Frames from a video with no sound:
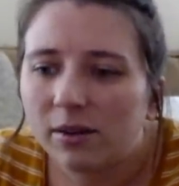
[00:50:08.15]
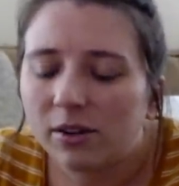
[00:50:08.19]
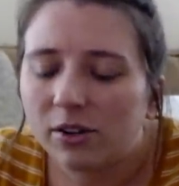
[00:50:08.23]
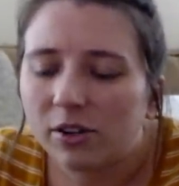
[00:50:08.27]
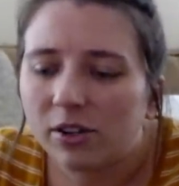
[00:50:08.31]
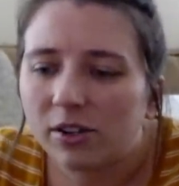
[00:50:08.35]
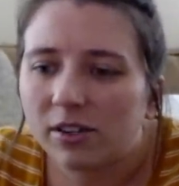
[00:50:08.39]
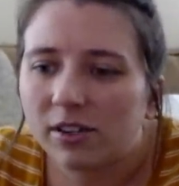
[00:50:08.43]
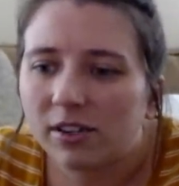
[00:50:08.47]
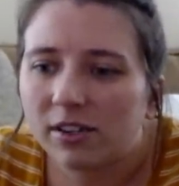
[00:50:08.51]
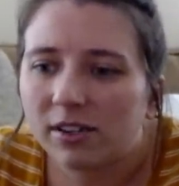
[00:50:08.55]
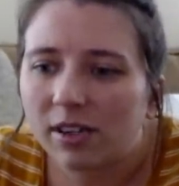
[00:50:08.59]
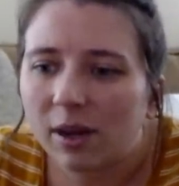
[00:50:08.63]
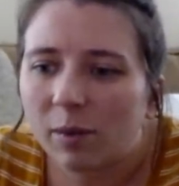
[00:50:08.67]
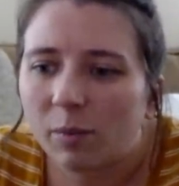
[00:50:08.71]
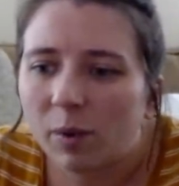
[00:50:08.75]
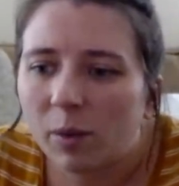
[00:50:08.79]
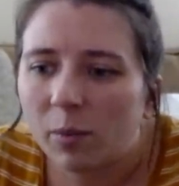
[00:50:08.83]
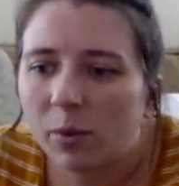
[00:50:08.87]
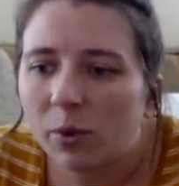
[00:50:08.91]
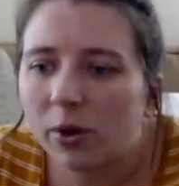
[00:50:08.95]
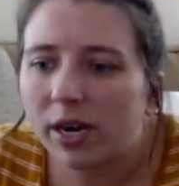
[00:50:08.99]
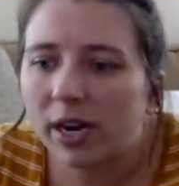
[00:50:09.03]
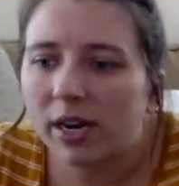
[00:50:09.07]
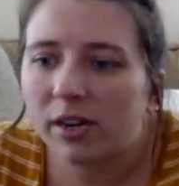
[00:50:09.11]
Chrisick said,
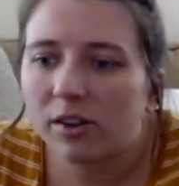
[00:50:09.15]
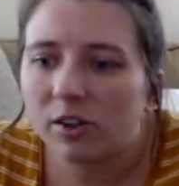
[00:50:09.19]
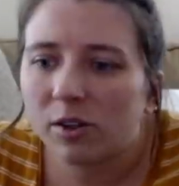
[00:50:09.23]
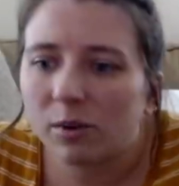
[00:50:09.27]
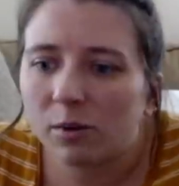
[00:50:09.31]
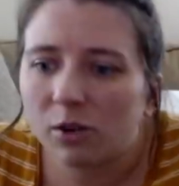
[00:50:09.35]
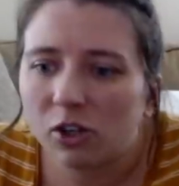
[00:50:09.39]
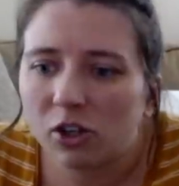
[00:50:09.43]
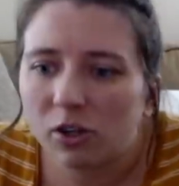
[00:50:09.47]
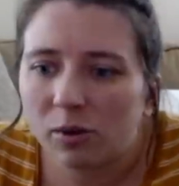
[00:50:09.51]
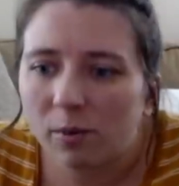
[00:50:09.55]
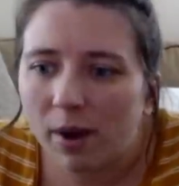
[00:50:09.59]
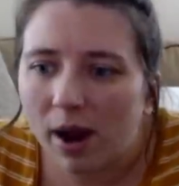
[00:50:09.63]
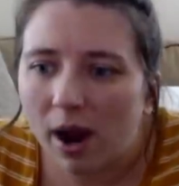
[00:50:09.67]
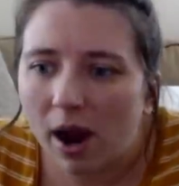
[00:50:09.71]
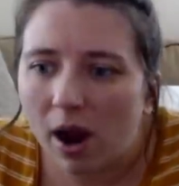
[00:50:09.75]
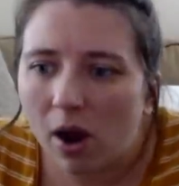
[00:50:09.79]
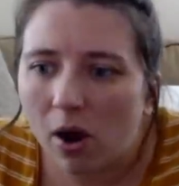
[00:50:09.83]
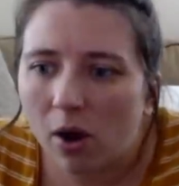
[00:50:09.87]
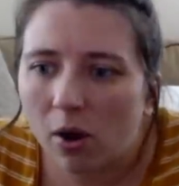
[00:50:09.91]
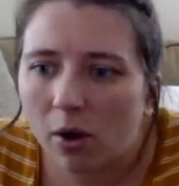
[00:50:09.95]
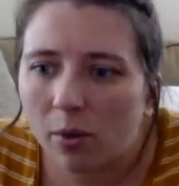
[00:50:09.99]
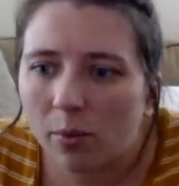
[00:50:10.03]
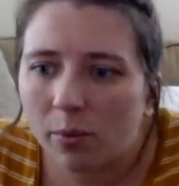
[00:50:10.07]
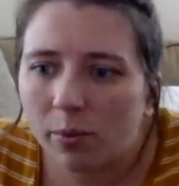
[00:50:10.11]
people care so much
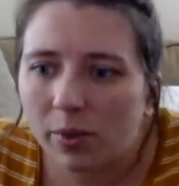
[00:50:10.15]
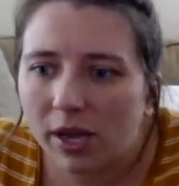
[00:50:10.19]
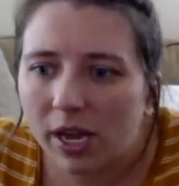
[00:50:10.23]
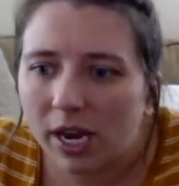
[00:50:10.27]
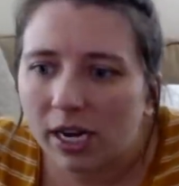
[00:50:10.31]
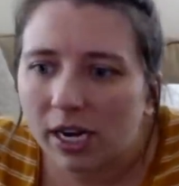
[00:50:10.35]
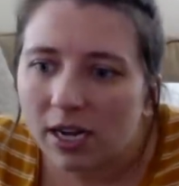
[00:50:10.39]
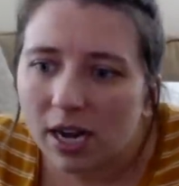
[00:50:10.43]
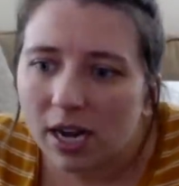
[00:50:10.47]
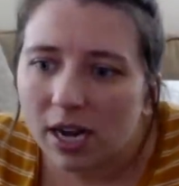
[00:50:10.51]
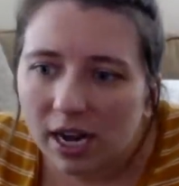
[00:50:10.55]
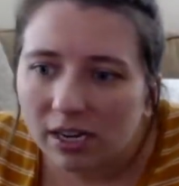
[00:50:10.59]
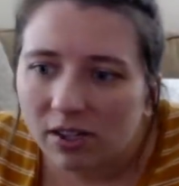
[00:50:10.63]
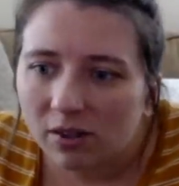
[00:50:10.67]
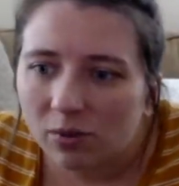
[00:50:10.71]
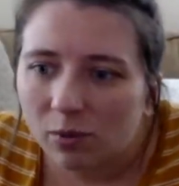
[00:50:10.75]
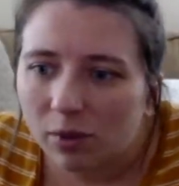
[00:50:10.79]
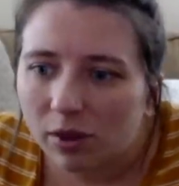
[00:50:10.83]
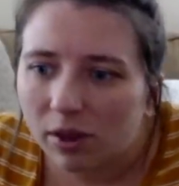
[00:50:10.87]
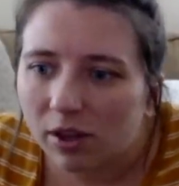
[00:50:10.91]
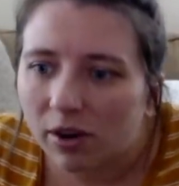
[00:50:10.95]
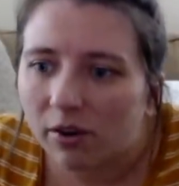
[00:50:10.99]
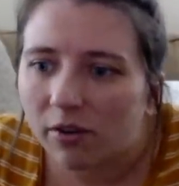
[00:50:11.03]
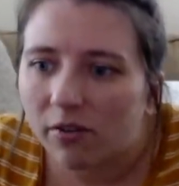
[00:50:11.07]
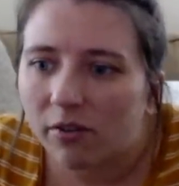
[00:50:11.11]
about being nice
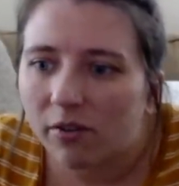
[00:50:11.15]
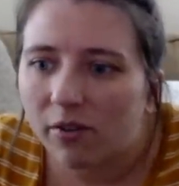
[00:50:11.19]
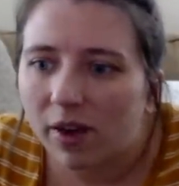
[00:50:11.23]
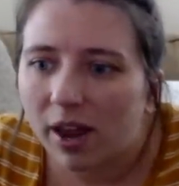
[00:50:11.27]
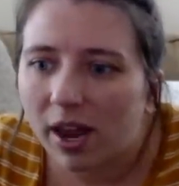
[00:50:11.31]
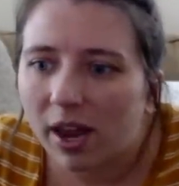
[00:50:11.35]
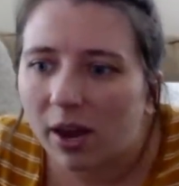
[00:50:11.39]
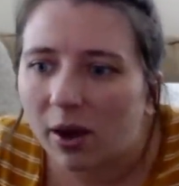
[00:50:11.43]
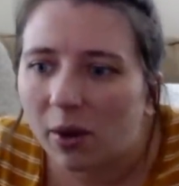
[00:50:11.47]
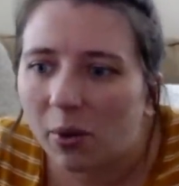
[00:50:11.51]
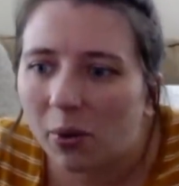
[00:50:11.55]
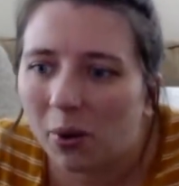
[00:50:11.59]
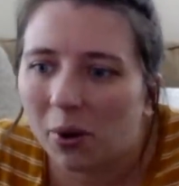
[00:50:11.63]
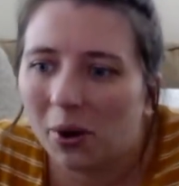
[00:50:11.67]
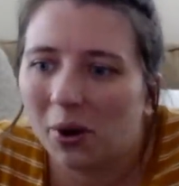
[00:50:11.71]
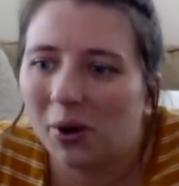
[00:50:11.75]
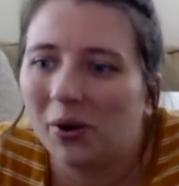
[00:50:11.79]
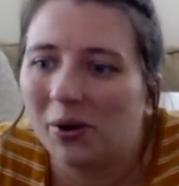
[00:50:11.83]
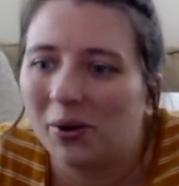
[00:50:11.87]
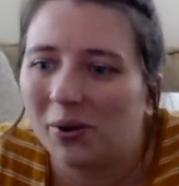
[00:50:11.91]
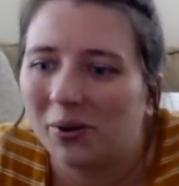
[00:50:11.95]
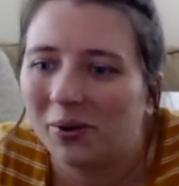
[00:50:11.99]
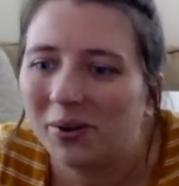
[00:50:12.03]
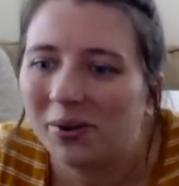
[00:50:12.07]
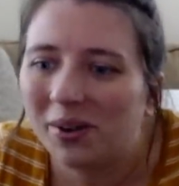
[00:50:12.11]
with their fake
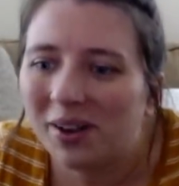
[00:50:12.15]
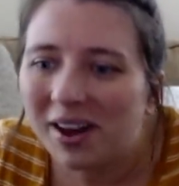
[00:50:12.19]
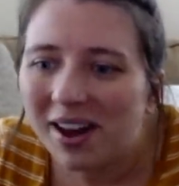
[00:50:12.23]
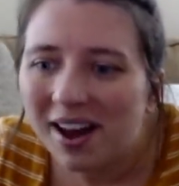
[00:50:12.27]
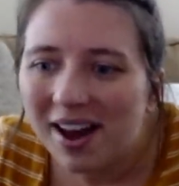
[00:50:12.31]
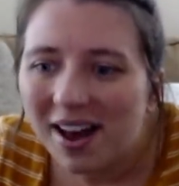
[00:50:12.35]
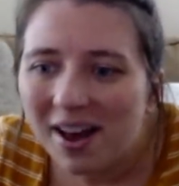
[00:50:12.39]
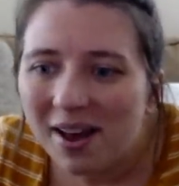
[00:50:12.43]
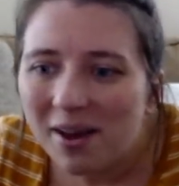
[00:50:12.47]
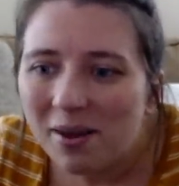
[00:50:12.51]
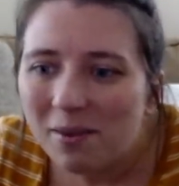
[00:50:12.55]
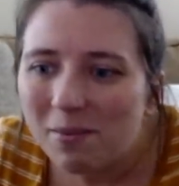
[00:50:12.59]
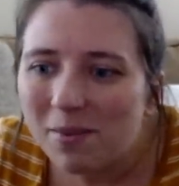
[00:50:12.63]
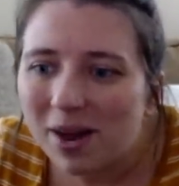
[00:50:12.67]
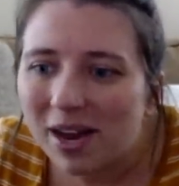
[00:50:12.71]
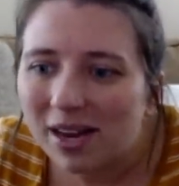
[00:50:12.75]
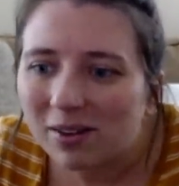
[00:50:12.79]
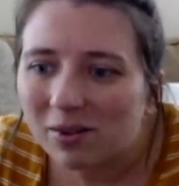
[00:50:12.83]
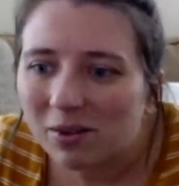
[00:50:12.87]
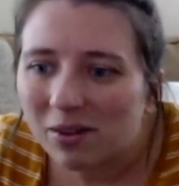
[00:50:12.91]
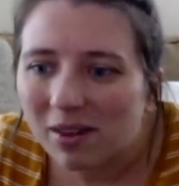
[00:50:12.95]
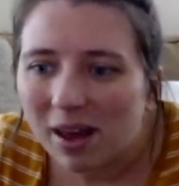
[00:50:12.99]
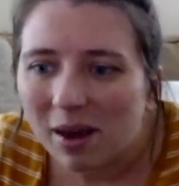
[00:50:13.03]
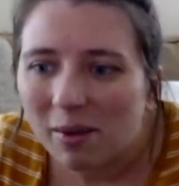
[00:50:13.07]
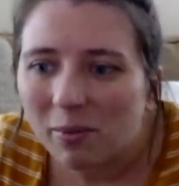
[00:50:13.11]

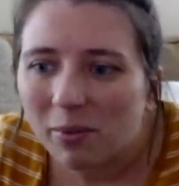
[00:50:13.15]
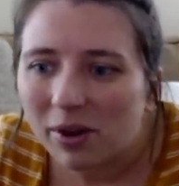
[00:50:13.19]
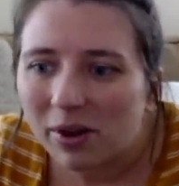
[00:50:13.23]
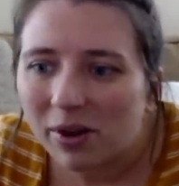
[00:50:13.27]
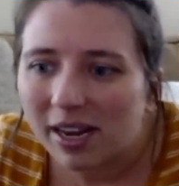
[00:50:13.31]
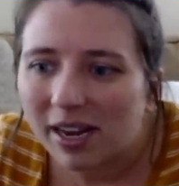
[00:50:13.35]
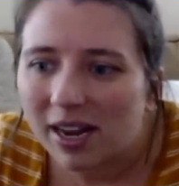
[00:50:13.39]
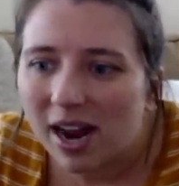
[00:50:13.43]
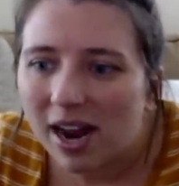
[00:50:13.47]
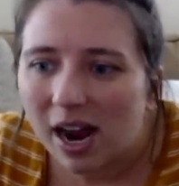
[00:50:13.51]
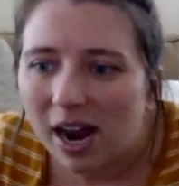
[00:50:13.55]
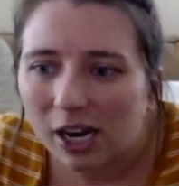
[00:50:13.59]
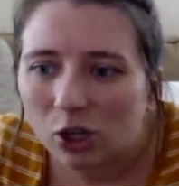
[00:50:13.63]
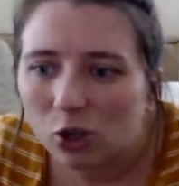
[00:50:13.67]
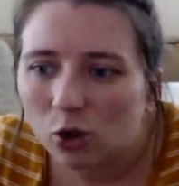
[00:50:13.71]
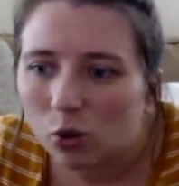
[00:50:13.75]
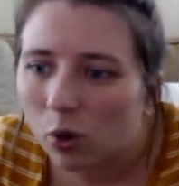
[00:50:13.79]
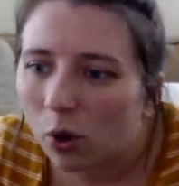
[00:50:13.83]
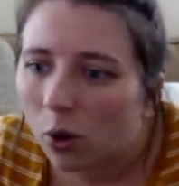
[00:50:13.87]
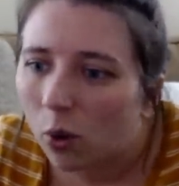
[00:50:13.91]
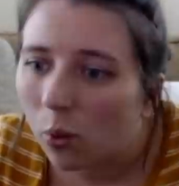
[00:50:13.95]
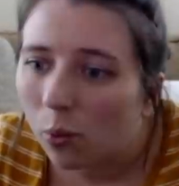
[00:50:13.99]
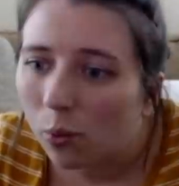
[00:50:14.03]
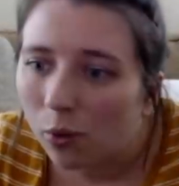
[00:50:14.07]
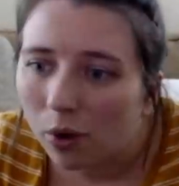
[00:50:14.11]
mess without putting in
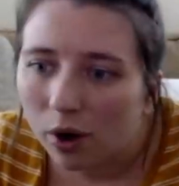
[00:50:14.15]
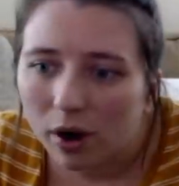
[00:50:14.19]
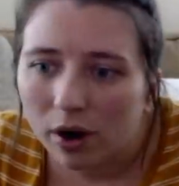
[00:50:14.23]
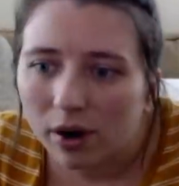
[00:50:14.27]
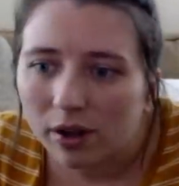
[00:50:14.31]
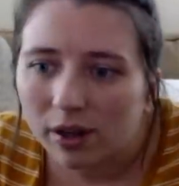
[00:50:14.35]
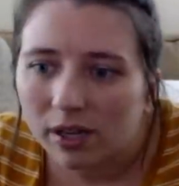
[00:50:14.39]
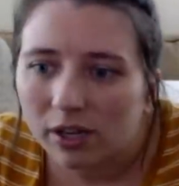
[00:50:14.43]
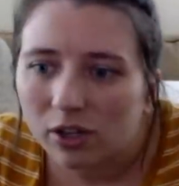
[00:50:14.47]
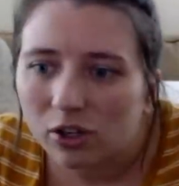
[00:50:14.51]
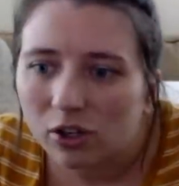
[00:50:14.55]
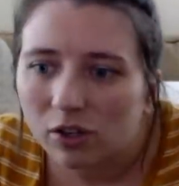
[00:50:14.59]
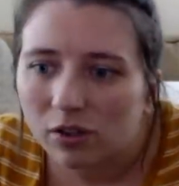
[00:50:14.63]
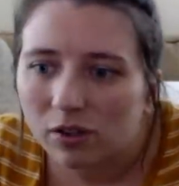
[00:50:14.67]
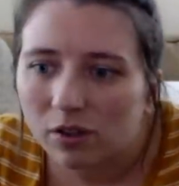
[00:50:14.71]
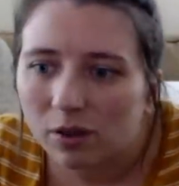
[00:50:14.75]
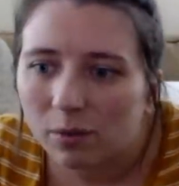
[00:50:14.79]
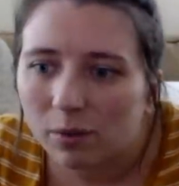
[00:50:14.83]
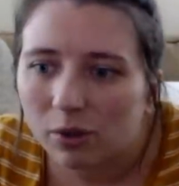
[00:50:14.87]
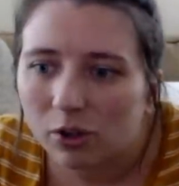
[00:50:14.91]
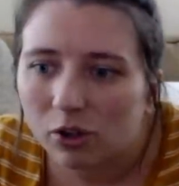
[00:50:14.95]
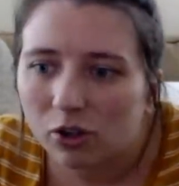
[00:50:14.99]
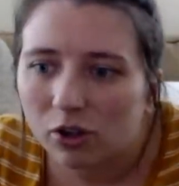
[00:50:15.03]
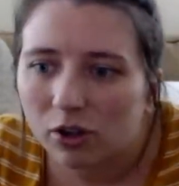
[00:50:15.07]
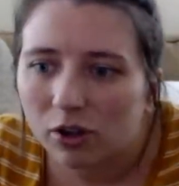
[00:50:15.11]
actual work. That's just a
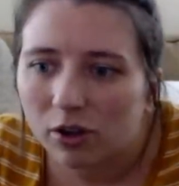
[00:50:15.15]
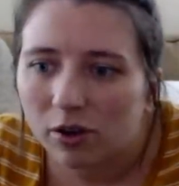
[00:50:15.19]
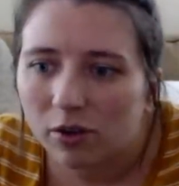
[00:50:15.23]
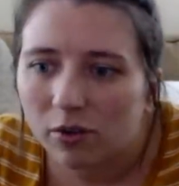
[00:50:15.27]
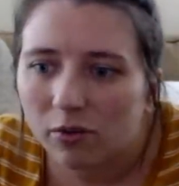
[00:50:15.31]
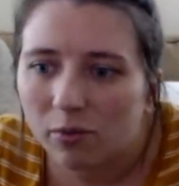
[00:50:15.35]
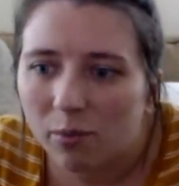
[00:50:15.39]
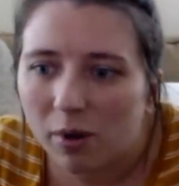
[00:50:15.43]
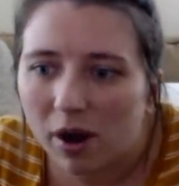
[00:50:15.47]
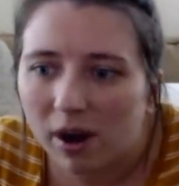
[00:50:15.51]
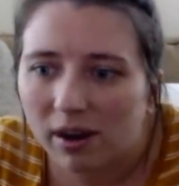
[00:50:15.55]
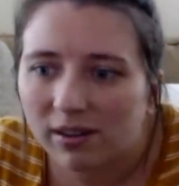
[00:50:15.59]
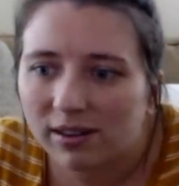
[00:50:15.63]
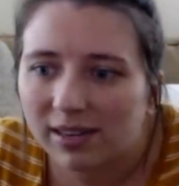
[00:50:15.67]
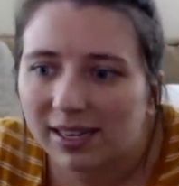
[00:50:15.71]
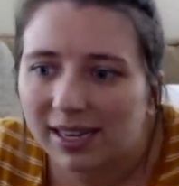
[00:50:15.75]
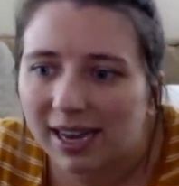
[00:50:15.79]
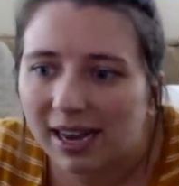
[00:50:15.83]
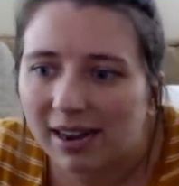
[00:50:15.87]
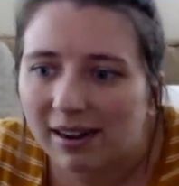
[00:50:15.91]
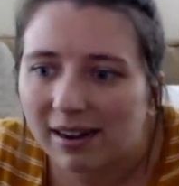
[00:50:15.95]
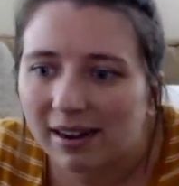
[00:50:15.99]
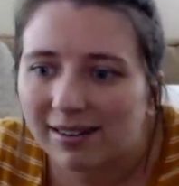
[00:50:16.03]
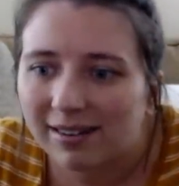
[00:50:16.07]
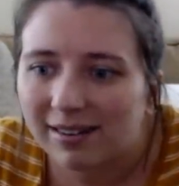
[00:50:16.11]
bunch of pots and
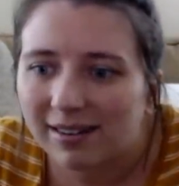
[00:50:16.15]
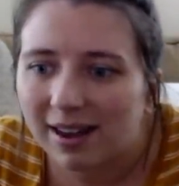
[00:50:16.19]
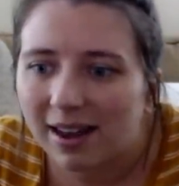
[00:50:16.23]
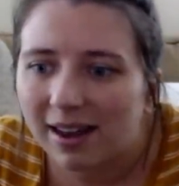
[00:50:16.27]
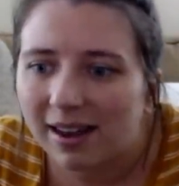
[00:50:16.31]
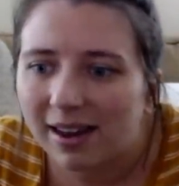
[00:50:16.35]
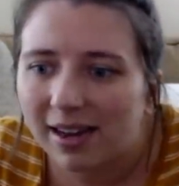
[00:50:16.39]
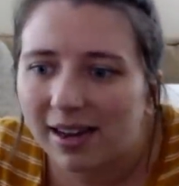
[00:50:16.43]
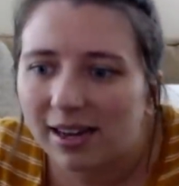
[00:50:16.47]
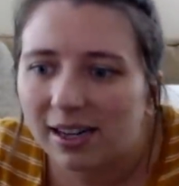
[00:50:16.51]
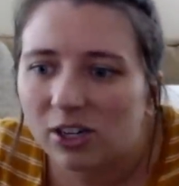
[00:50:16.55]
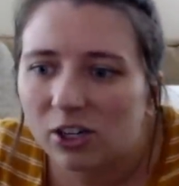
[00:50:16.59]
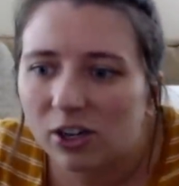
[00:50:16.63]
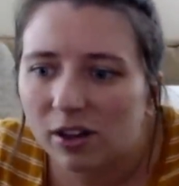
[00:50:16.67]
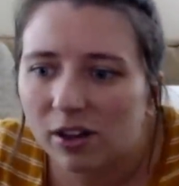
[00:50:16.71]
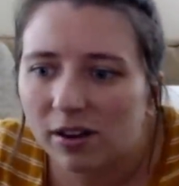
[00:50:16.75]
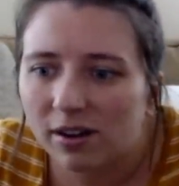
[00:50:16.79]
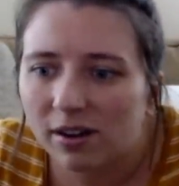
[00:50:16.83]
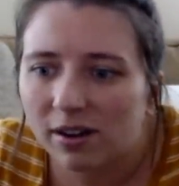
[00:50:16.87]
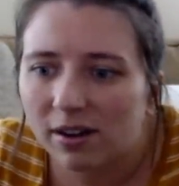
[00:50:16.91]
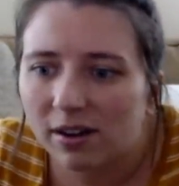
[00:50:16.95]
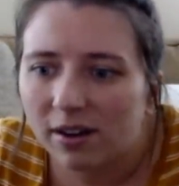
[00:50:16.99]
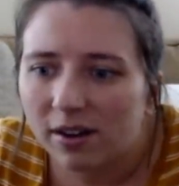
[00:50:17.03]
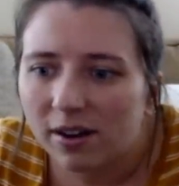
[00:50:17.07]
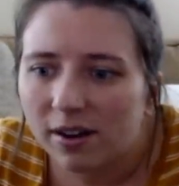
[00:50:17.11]
kettles yelling at each
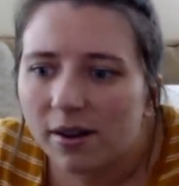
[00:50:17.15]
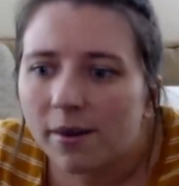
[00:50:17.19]
other.